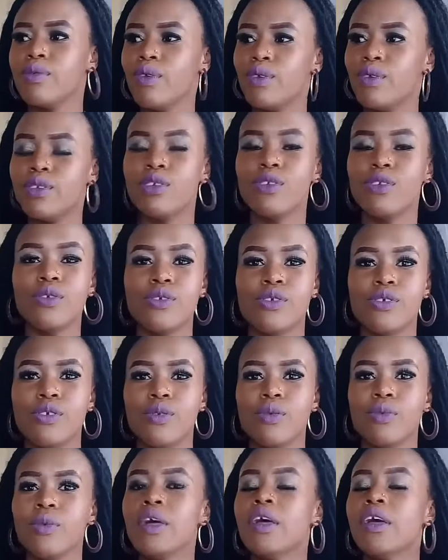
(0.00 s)
on
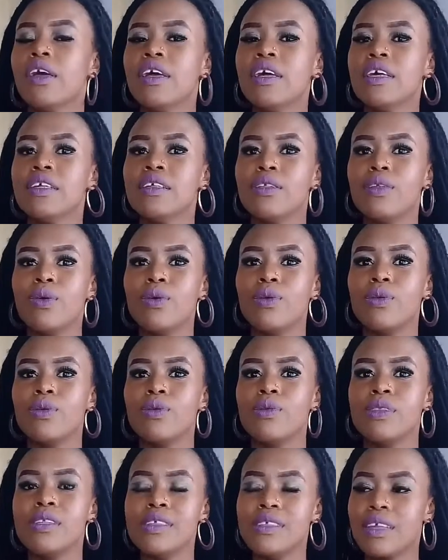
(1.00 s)
YouTube. So
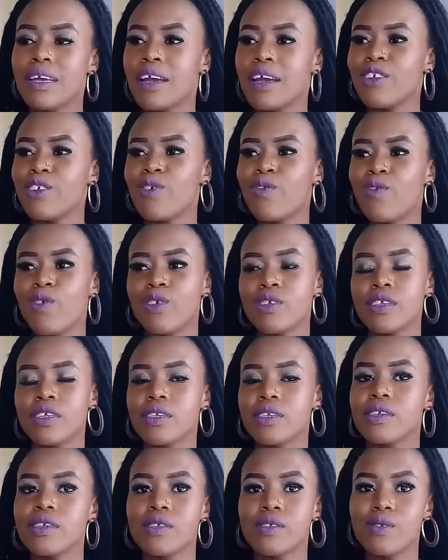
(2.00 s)
this is the kind of
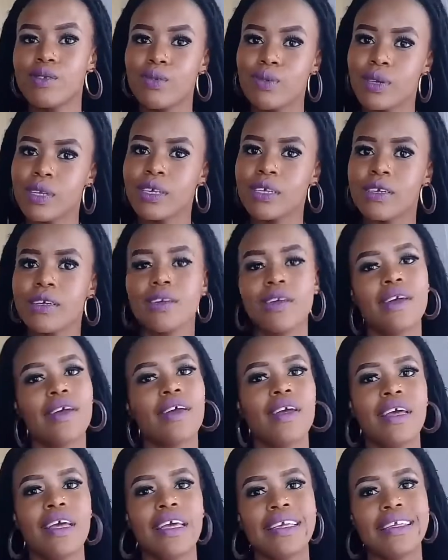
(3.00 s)
content she's doing.
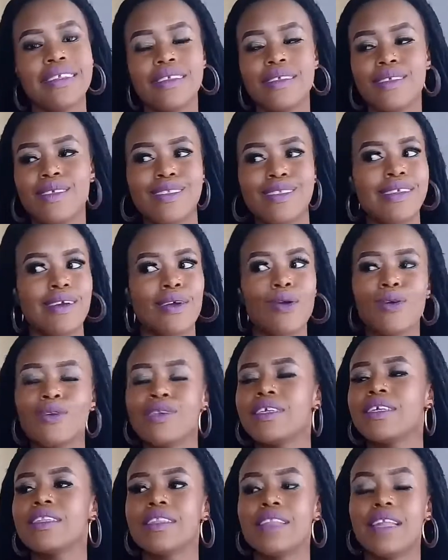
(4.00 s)
Is this the
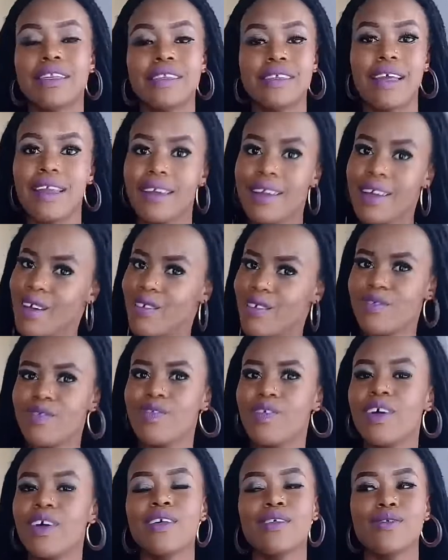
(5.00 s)
content that I
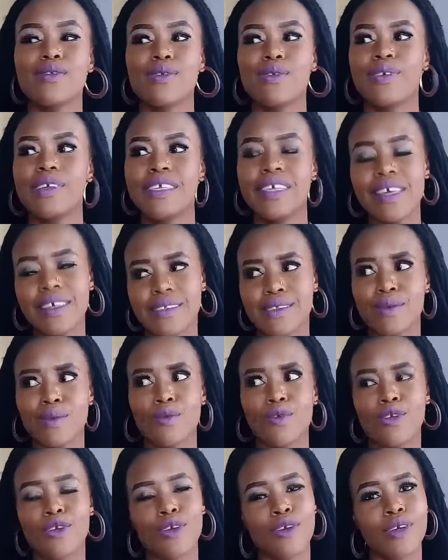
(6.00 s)
love? So yes,
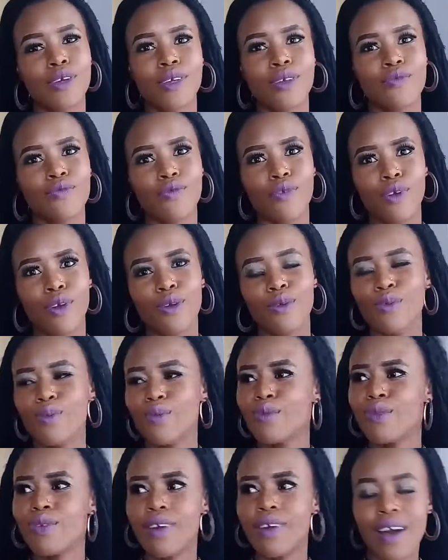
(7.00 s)
I'm gonna
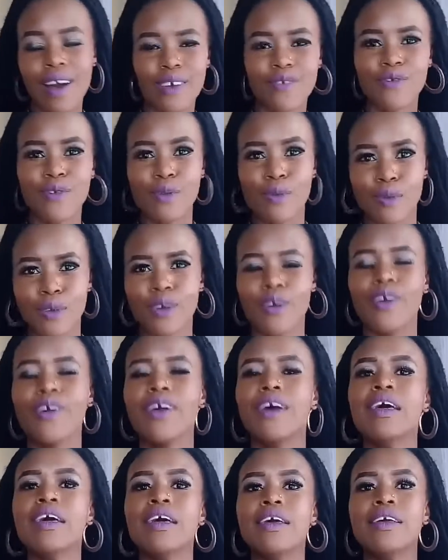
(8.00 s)
follow her for
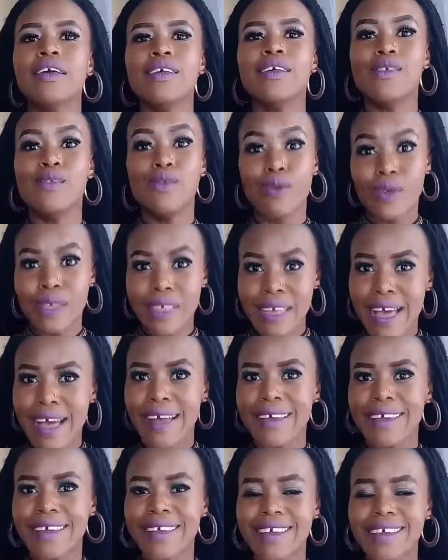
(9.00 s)
more. So
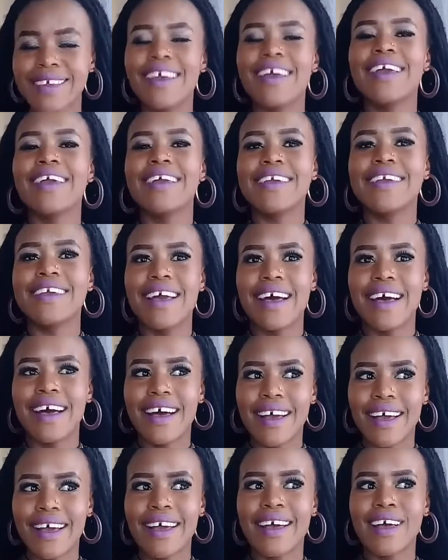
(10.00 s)
yeah,
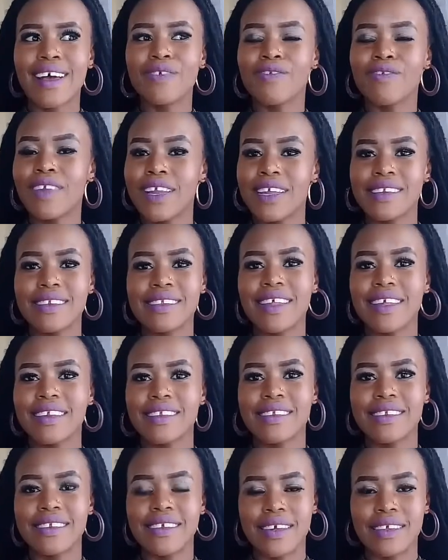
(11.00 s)
I've learned
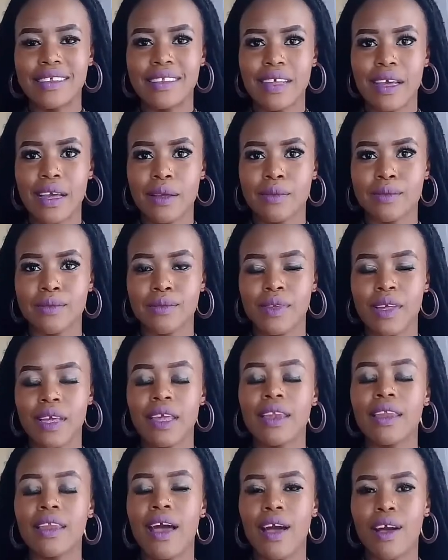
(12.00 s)
that it takes time
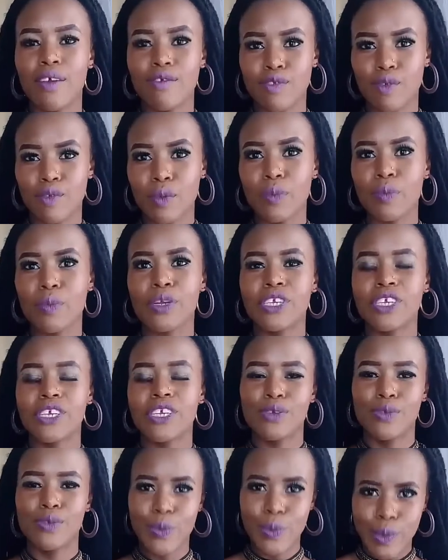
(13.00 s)
and I have to be
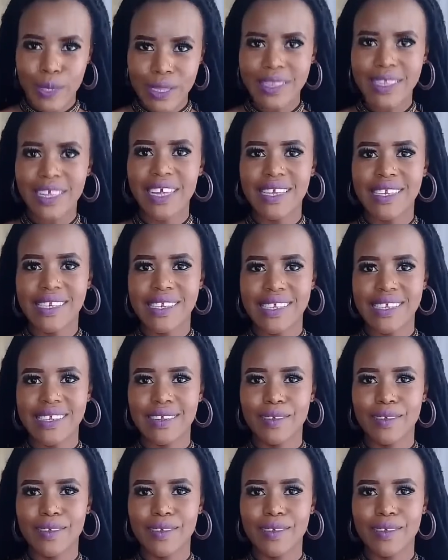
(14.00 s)
patient with that.